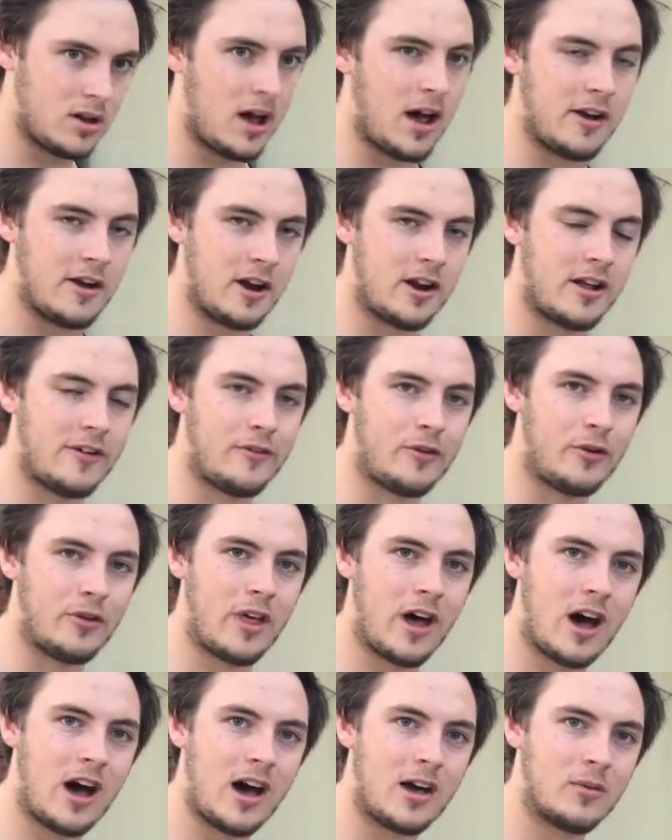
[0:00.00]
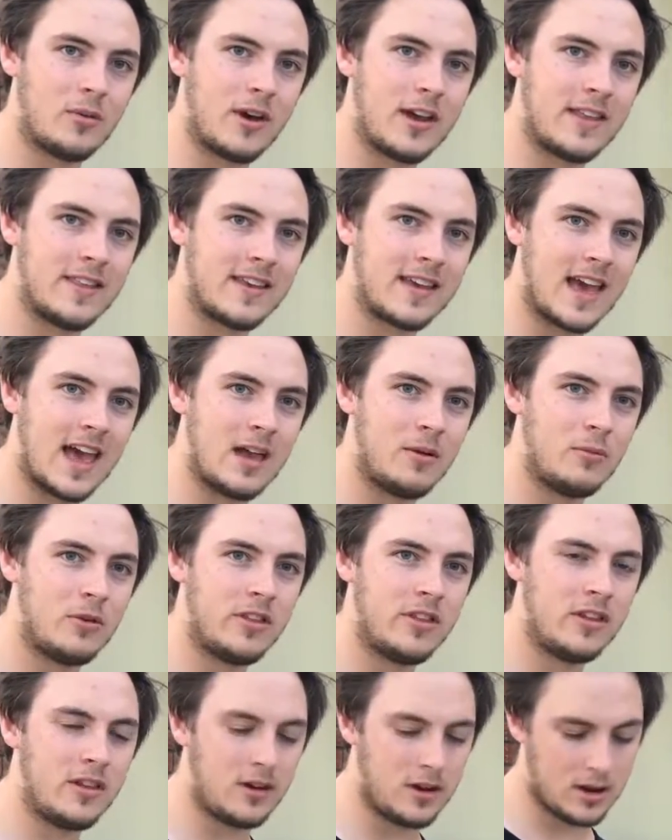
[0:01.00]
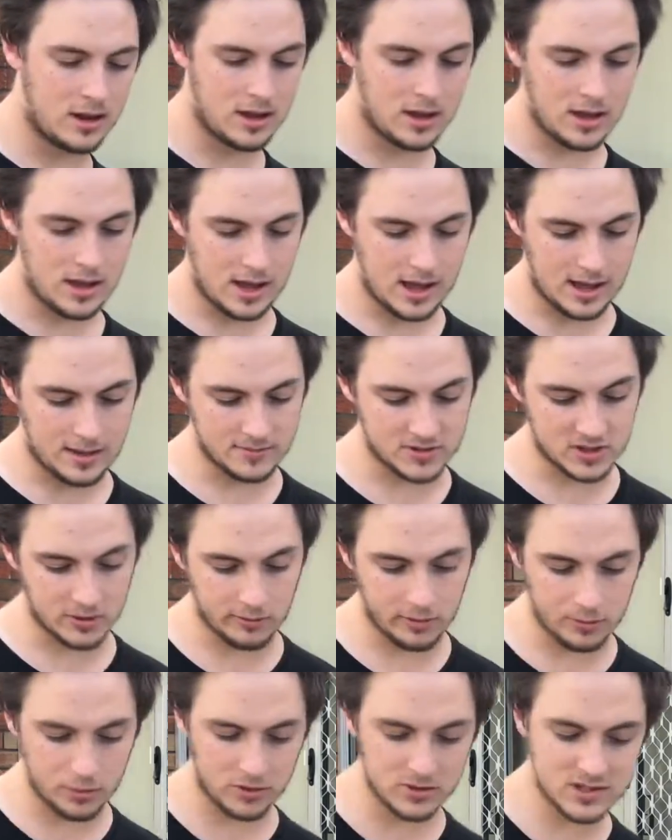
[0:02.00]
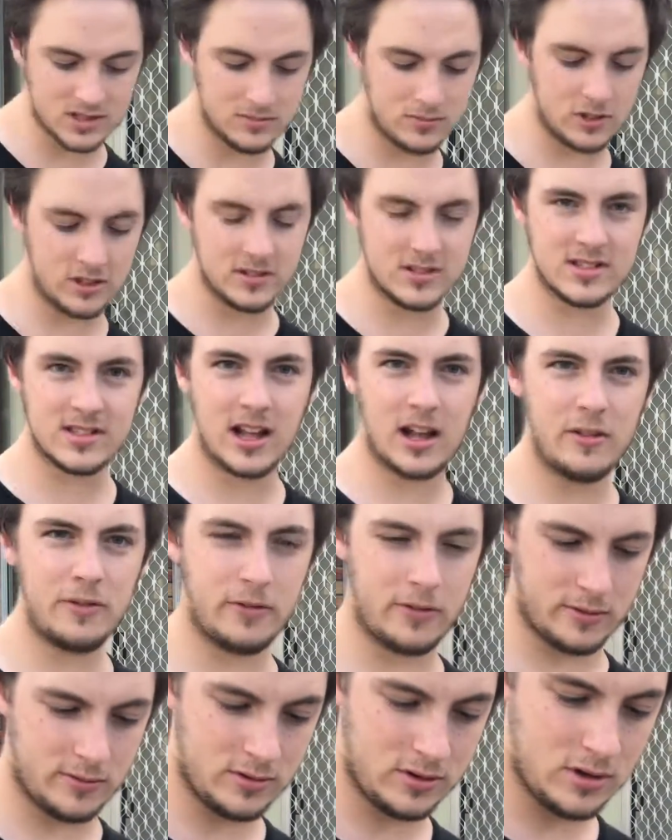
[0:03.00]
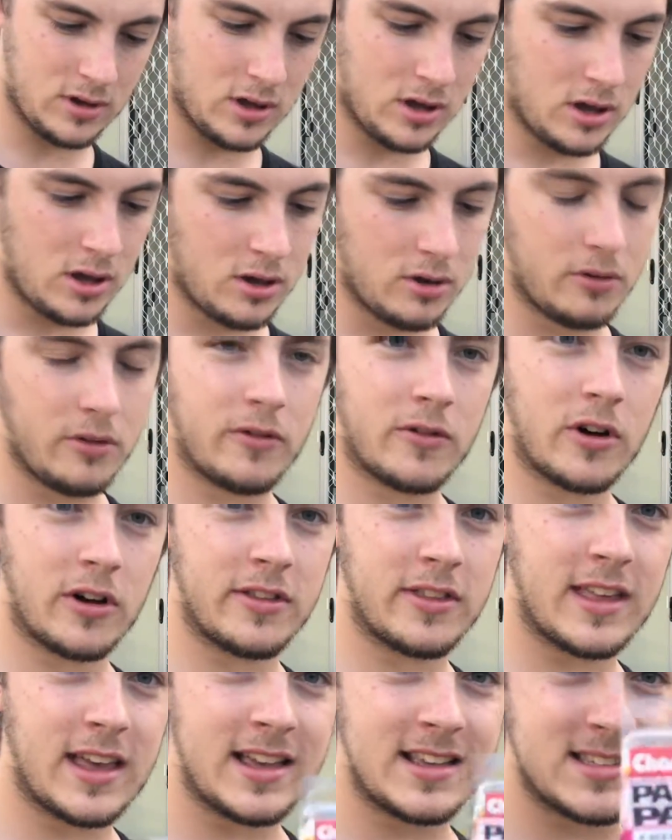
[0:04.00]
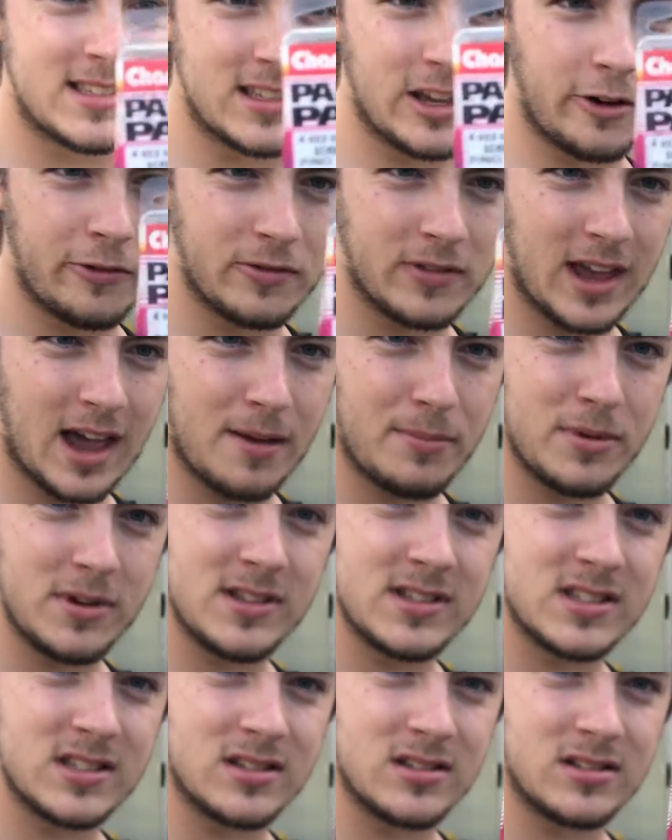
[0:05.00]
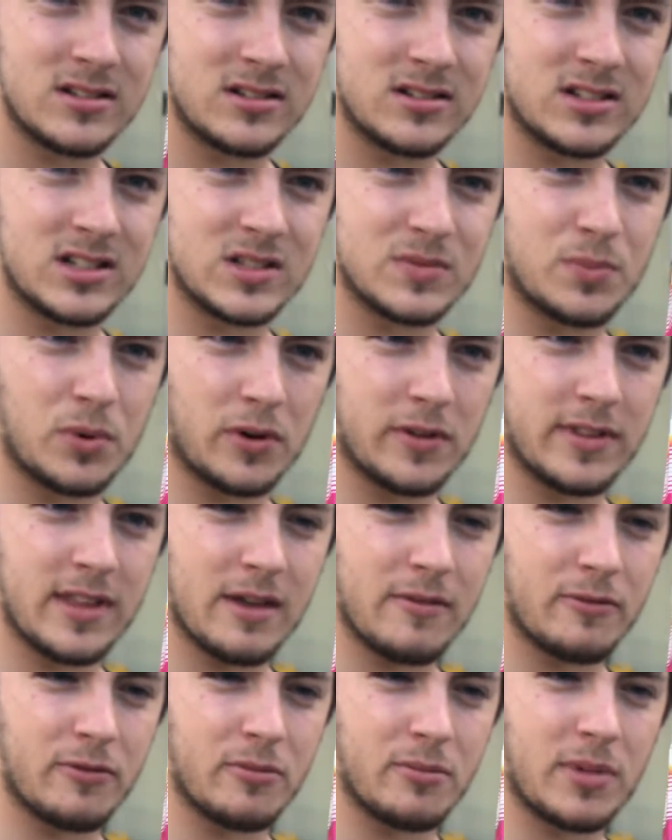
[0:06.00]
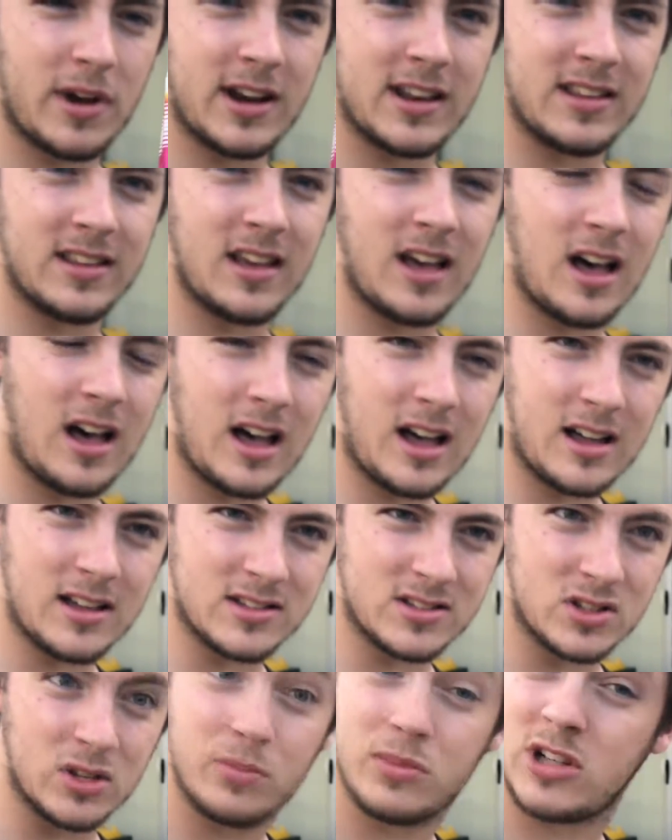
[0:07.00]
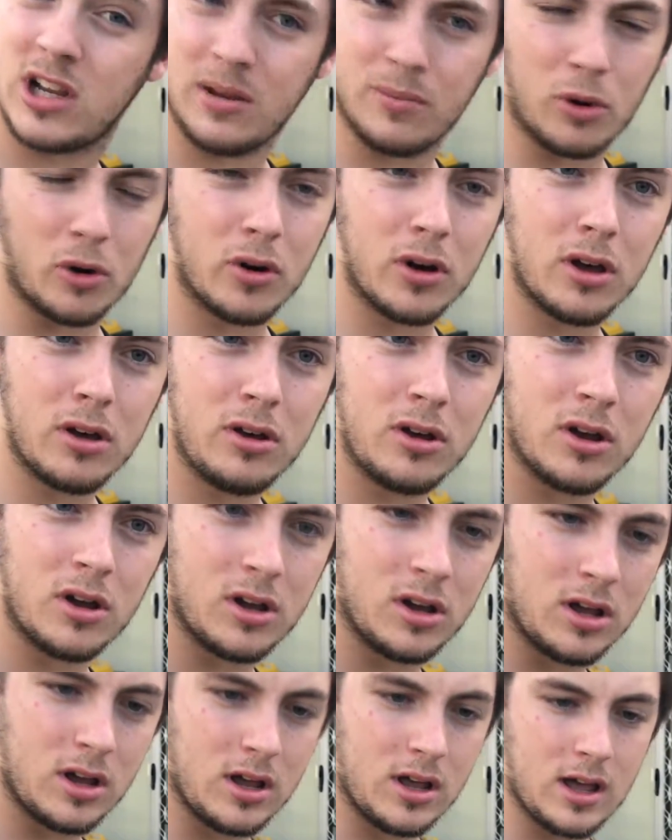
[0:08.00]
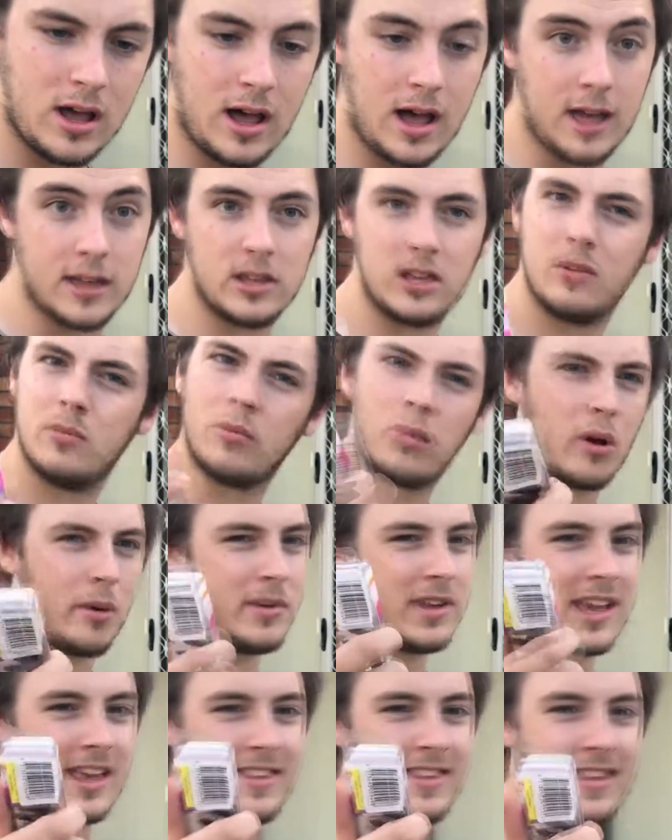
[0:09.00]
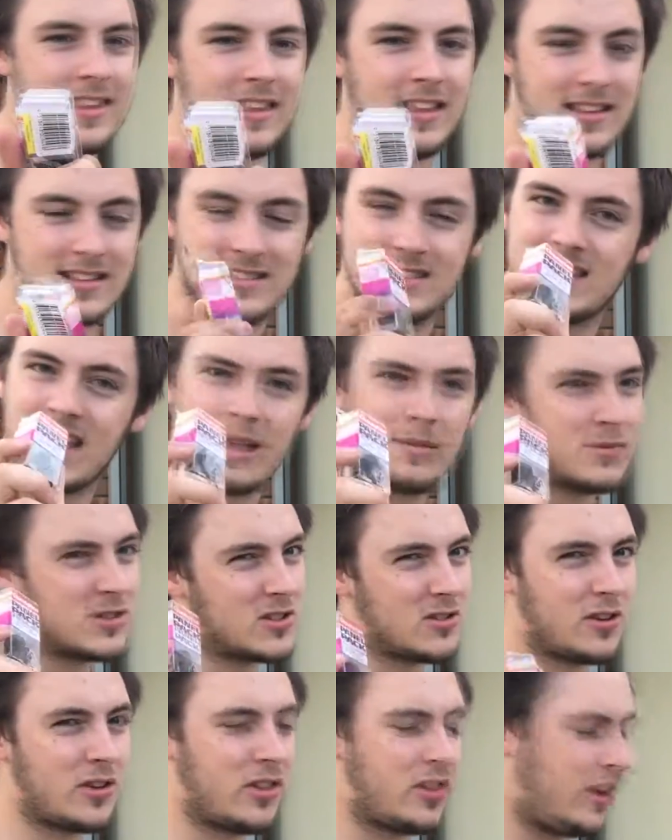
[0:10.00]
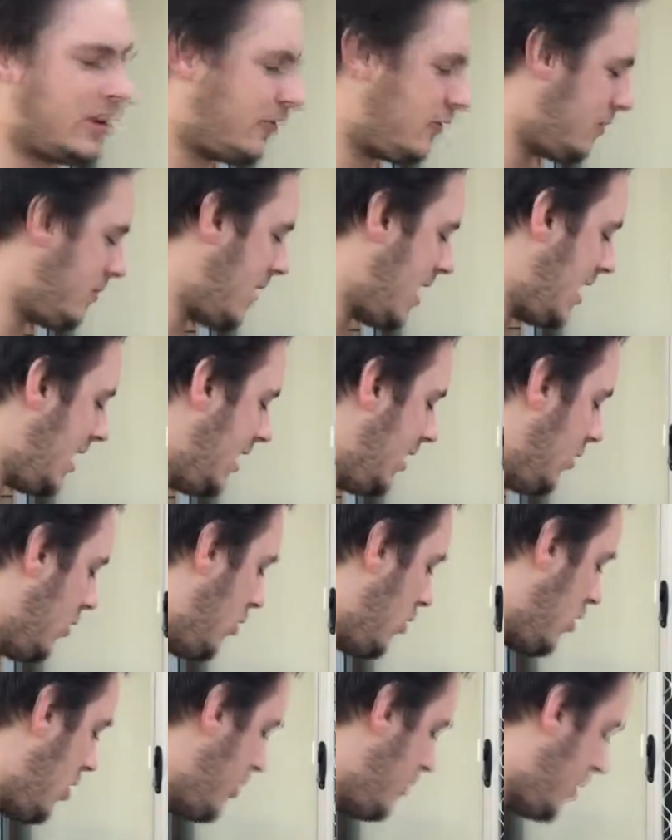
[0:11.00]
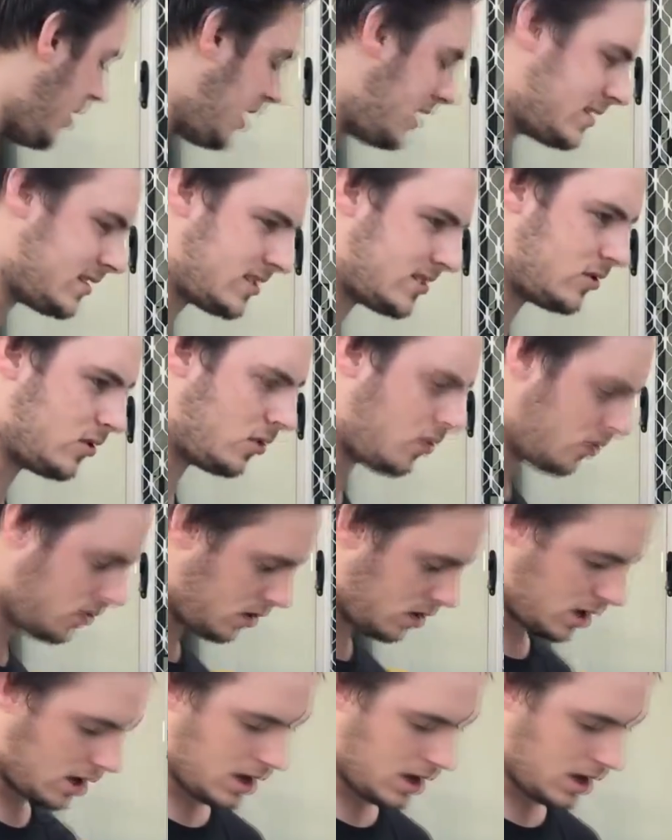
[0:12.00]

I don't have all the hardware that came with it. So we bought some new stuff. We've got these self-tappers. Just bought them from Super Cheap Auto. You can probably get the same sort of thing from any auto parts store.